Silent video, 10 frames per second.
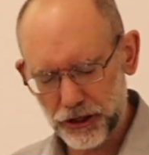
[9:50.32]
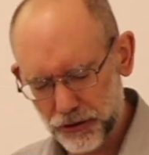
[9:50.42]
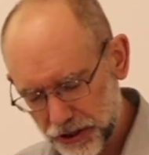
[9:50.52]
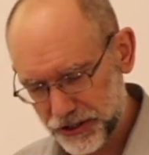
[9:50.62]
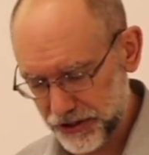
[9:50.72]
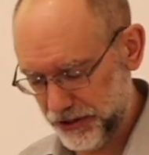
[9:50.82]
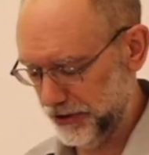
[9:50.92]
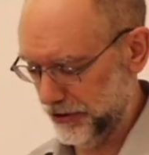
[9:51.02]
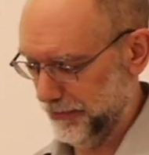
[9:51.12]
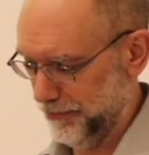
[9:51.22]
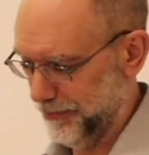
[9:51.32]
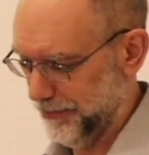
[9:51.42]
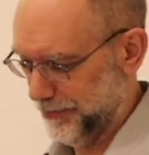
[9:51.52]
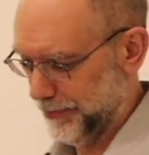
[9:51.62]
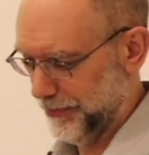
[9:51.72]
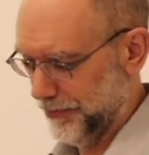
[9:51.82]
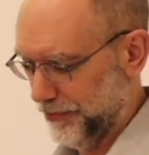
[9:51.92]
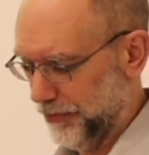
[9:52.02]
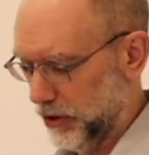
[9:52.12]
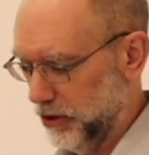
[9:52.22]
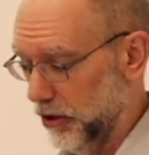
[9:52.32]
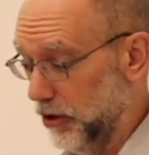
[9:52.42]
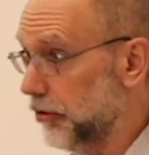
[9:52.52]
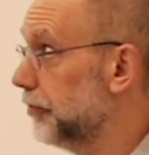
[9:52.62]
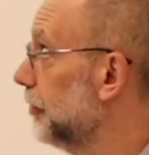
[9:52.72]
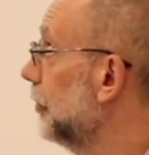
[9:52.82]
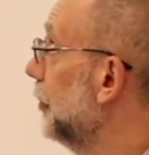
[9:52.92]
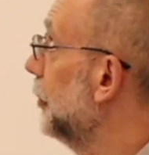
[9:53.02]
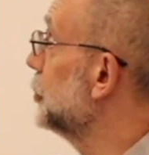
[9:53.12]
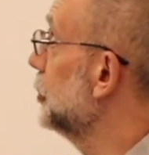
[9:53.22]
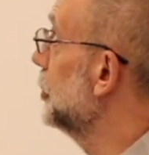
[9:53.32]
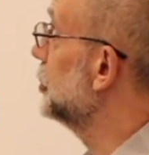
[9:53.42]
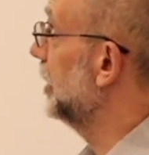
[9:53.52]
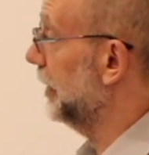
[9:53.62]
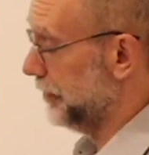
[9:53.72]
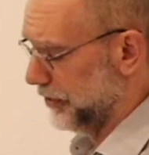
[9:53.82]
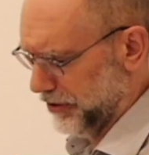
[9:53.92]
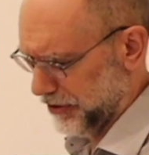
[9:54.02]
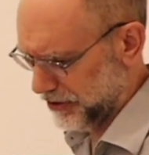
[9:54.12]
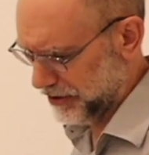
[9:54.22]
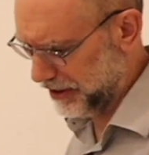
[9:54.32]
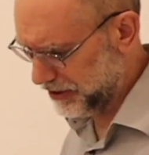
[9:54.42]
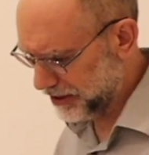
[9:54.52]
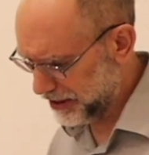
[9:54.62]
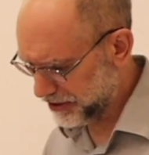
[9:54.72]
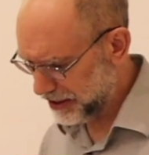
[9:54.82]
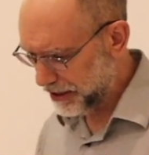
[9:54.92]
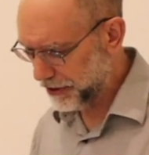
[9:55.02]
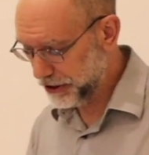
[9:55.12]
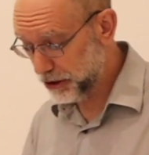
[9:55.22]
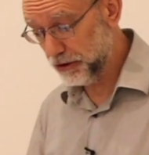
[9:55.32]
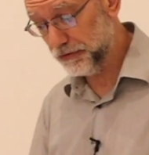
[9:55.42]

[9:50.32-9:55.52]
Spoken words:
criticism of the church at Ephesus. And it says that you